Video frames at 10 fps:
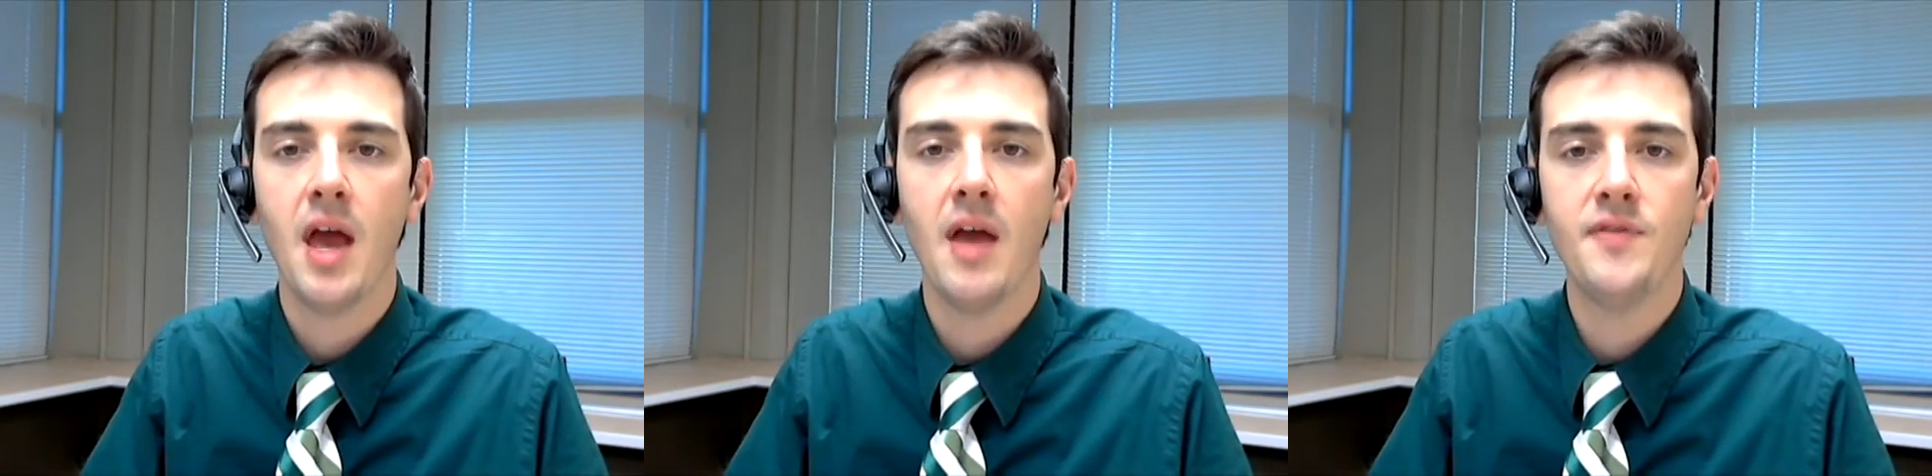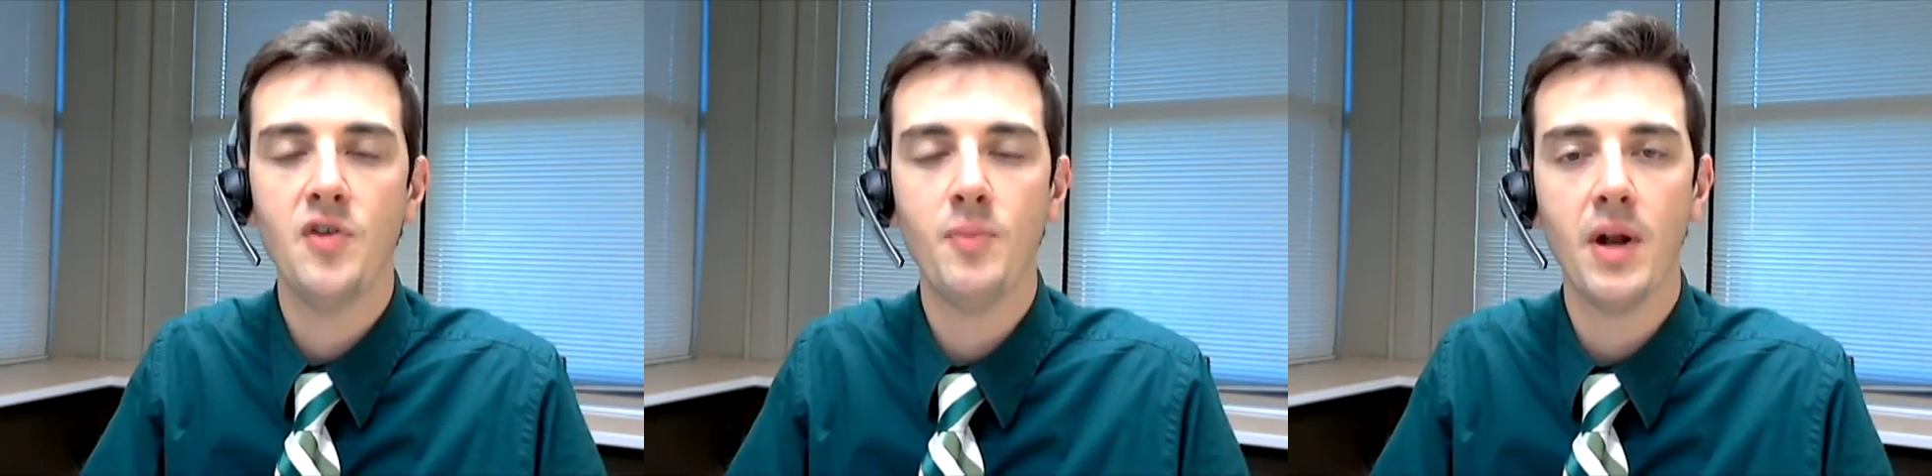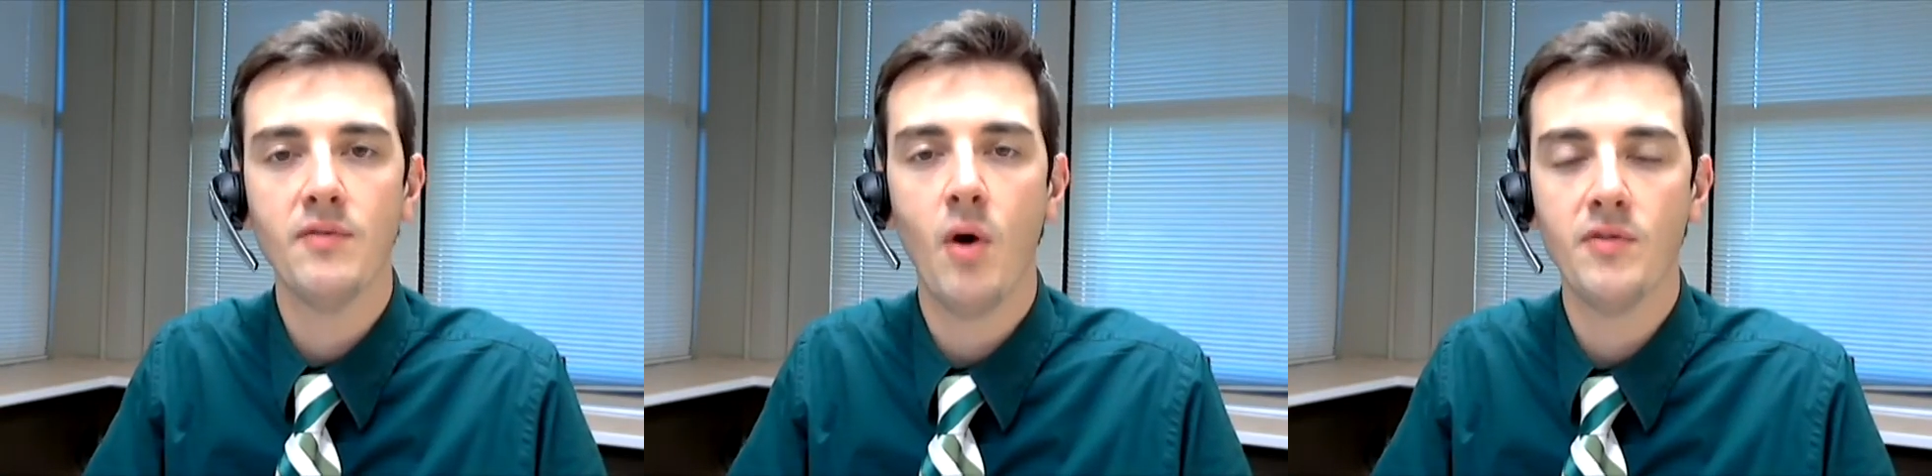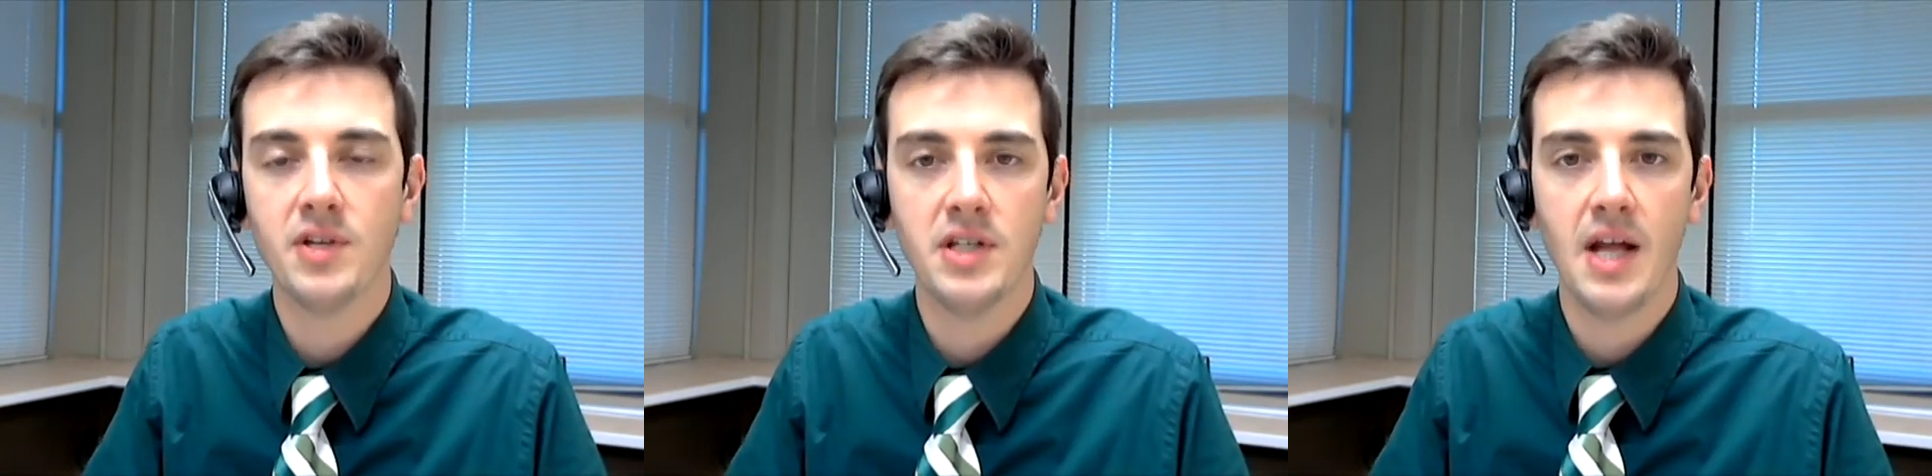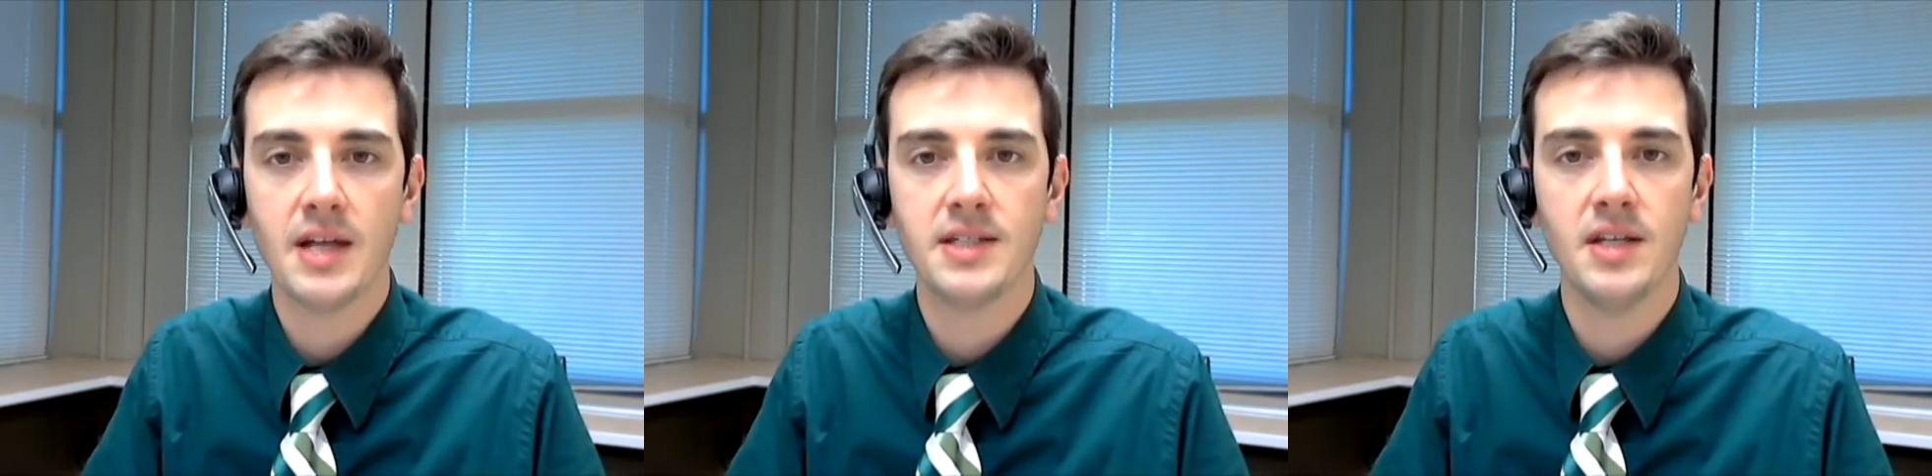If you've been involved in an
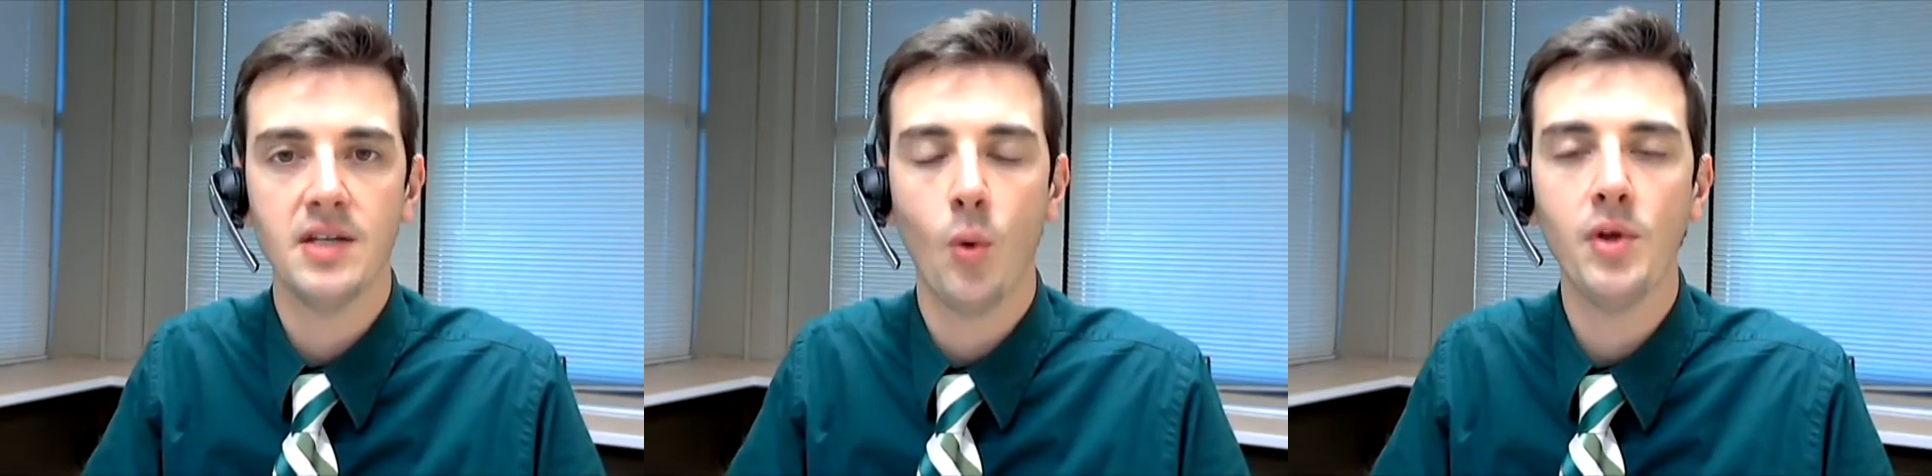accident